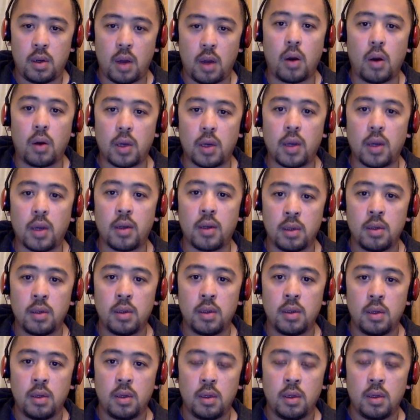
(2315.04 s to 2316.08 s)

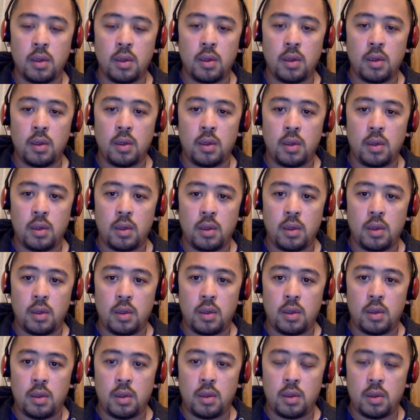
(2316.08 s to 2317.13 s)

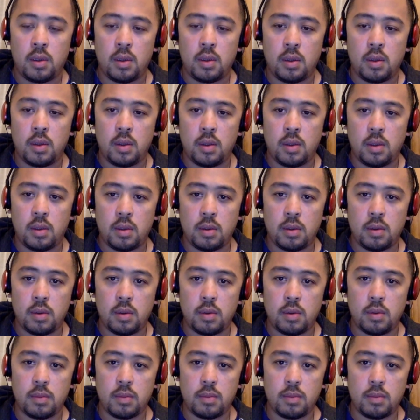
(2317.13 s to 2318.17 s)

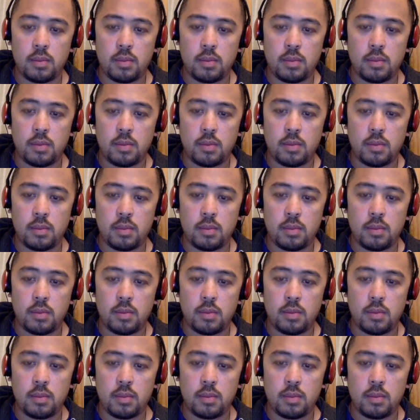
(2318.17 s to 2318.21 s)
(silent)